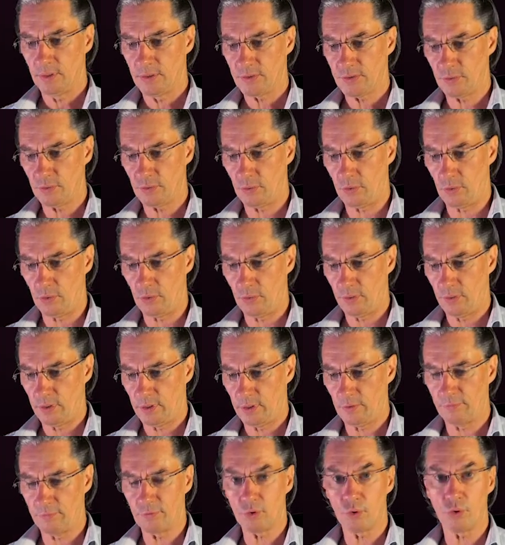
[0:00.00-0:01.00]
So,
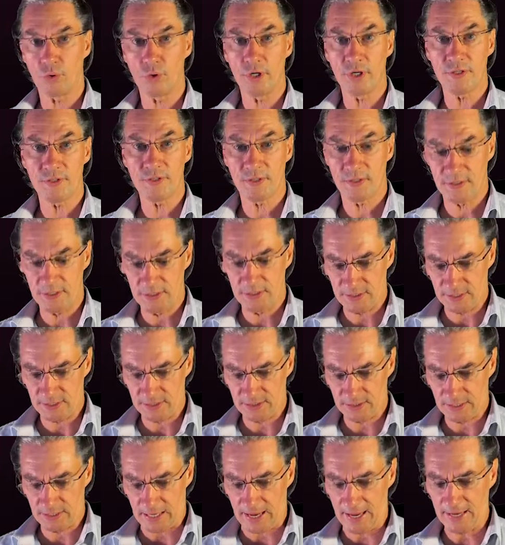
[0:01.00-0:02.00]
of course, since
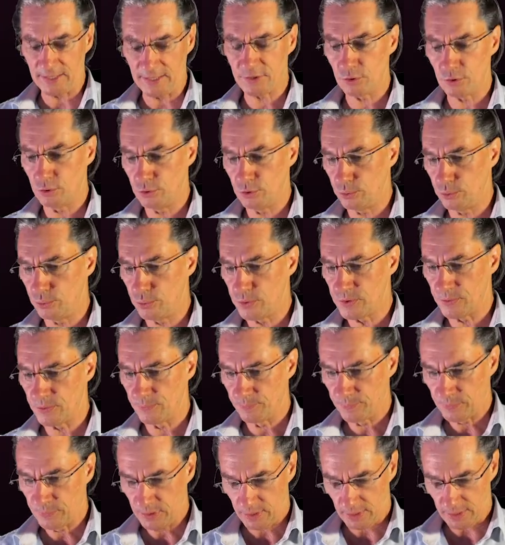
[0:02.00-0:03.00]
it's adduse,
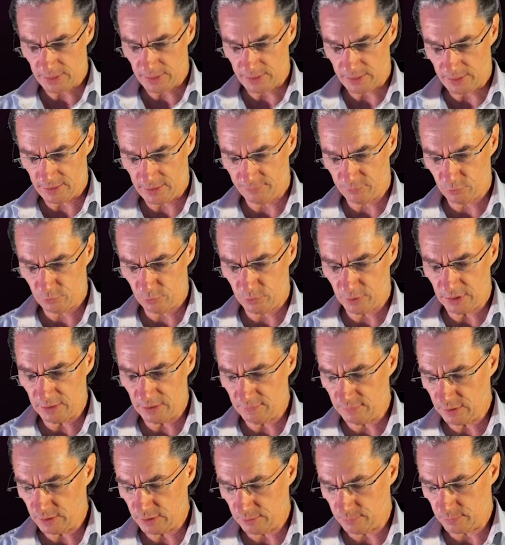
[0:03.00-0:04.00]
I have to
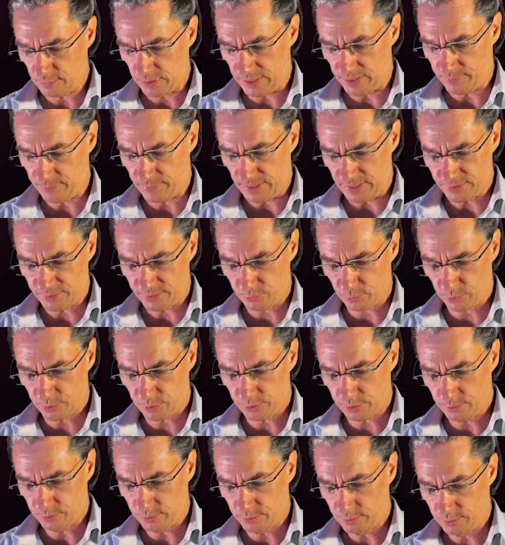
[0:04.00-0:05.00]
give in my
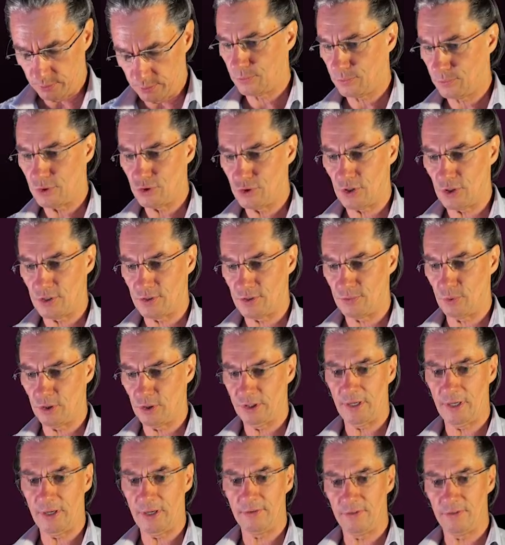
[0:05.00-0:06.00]
password, which is
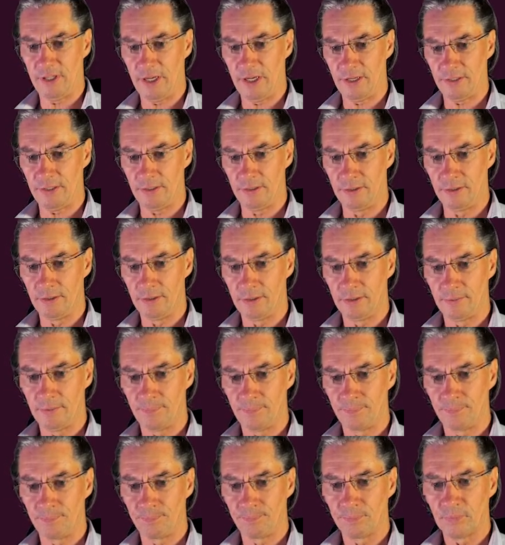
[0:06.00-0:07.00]
what I've done.
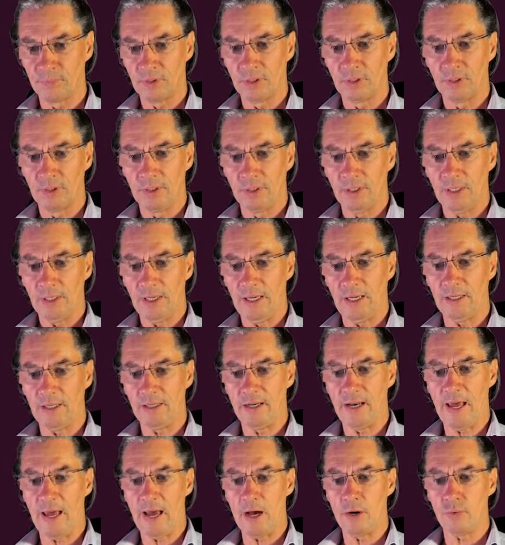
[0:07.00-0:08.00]

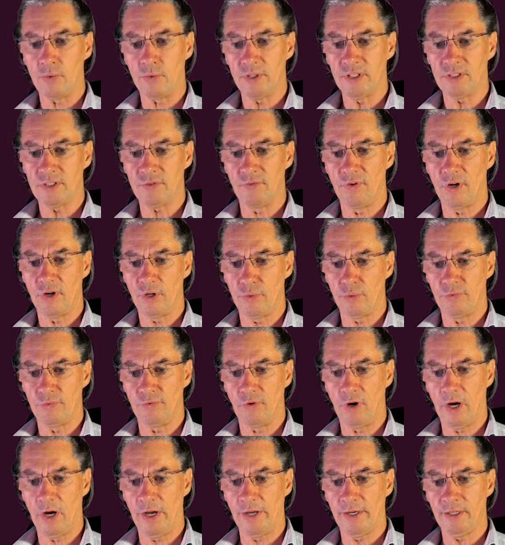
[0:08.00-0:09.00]
And now it's
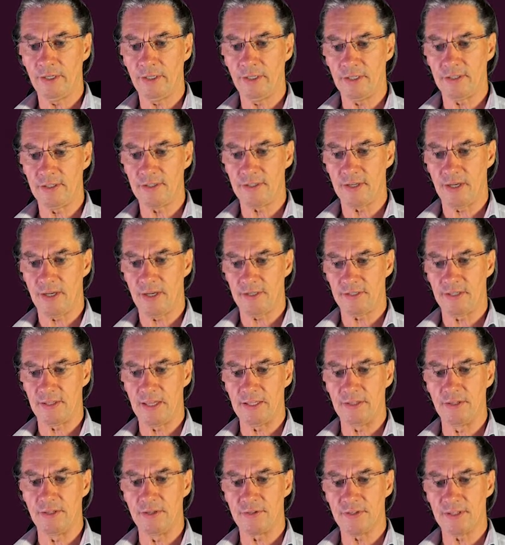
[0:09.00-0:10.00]
verifying. It says
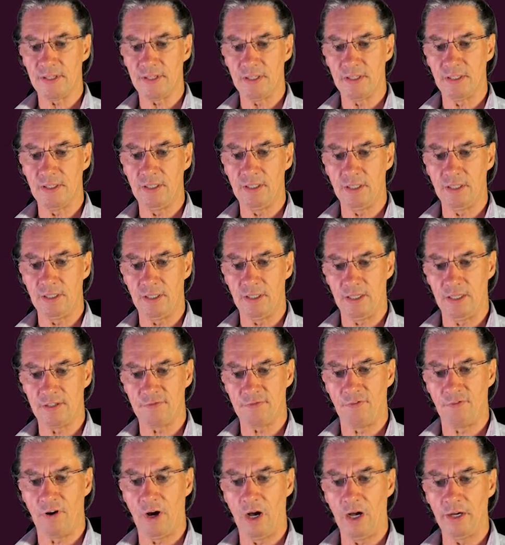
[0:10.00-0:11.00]
that the CD is
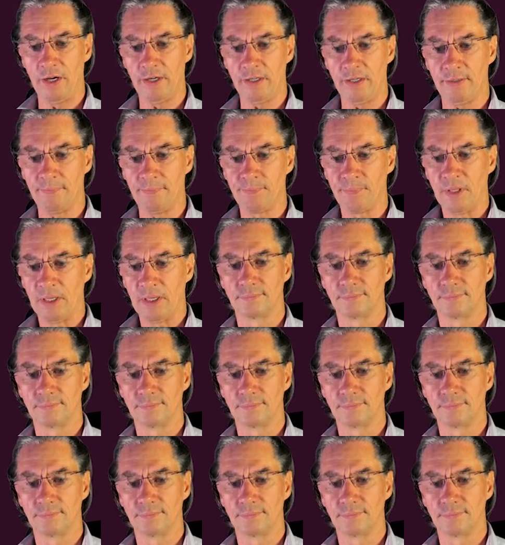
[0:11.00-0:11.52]
fine.